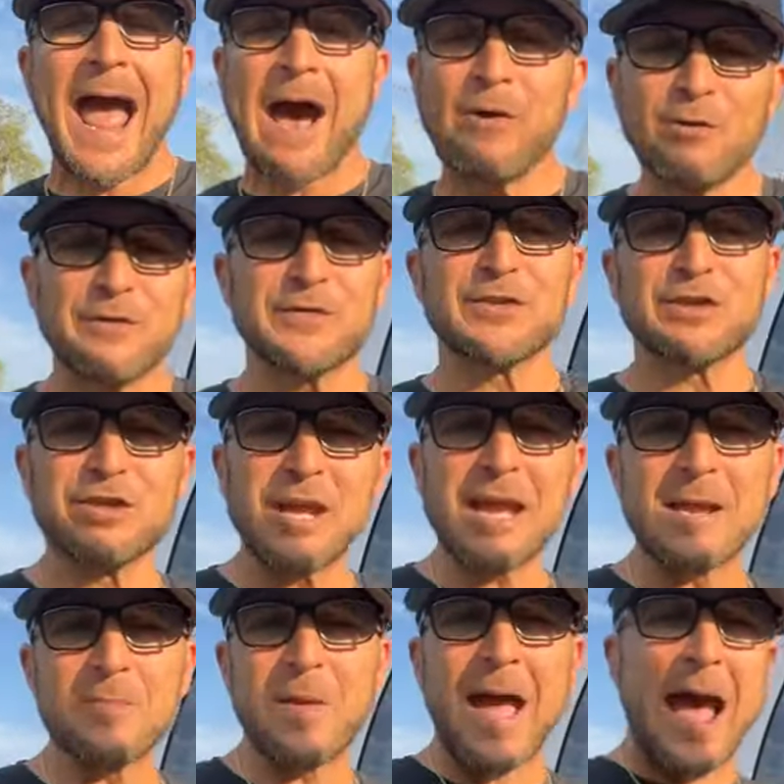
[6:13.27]
out of
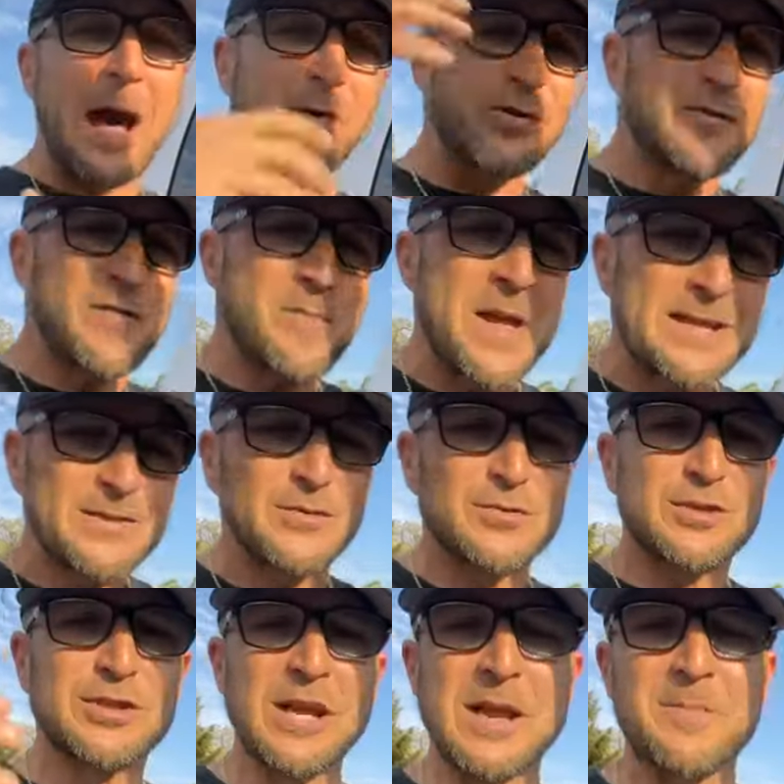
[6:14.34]
shape, out of
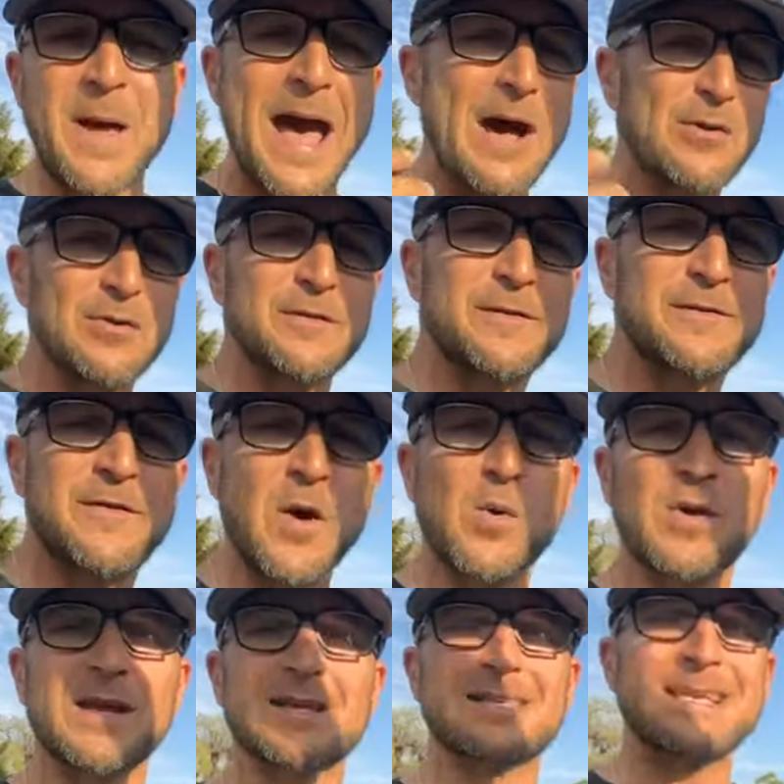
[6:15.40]
mental shape, out of
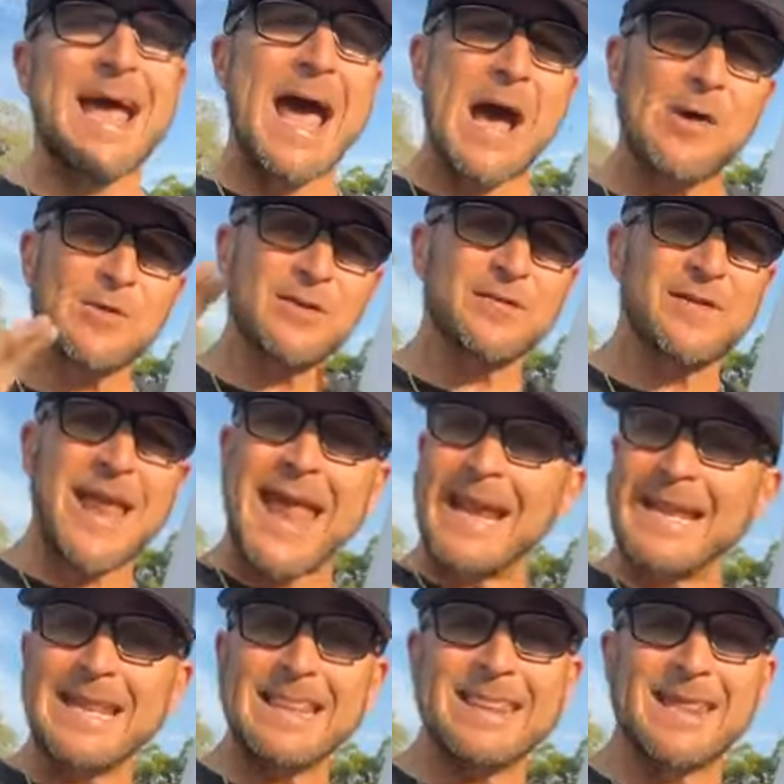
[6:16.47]
focus, out of
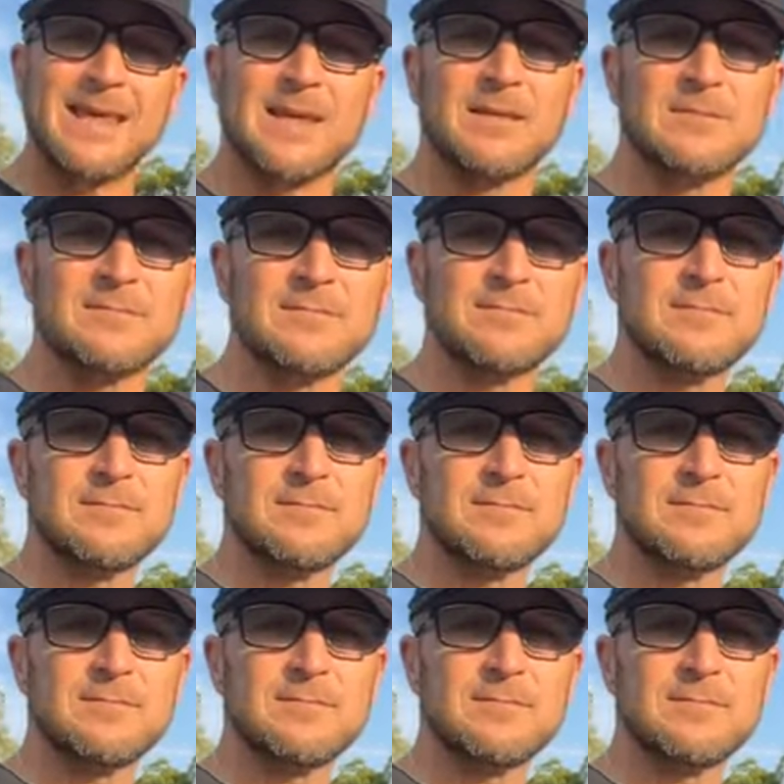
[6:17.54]
anything.